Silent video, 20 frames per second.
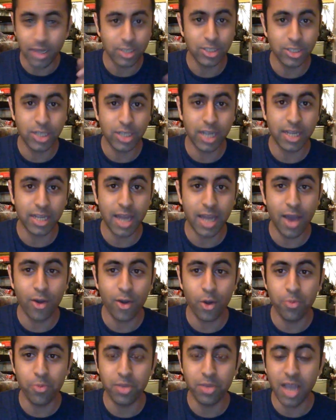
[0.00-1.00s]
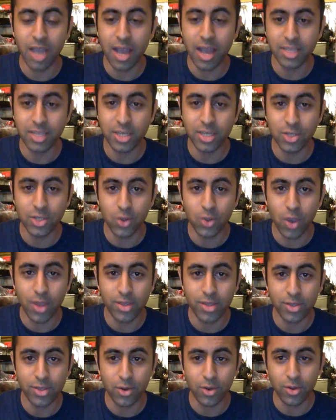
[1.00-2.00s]
check it out. Hope you guys enjoy
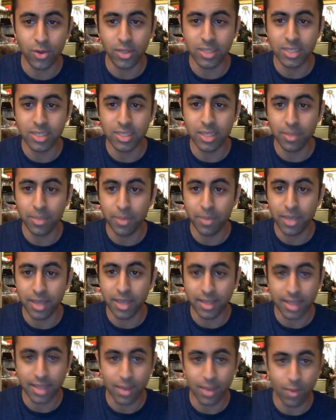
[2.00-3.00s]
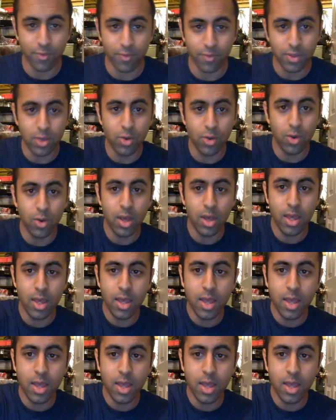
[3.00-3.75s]
this early sneak peek at that review.